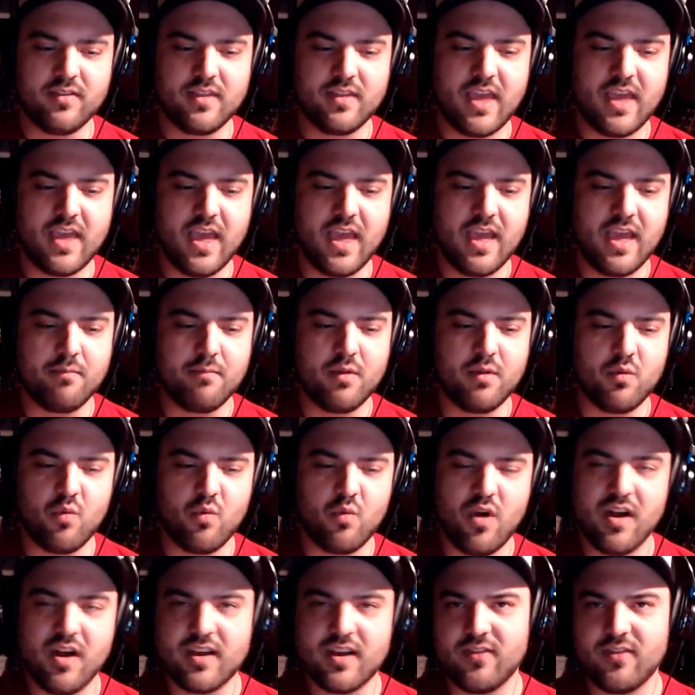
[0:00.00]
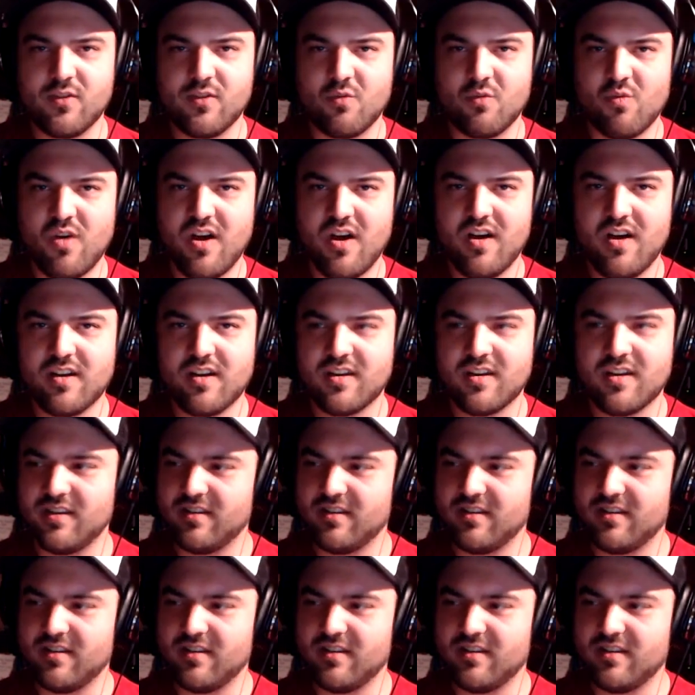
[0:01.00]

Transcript: the game and walking the walk,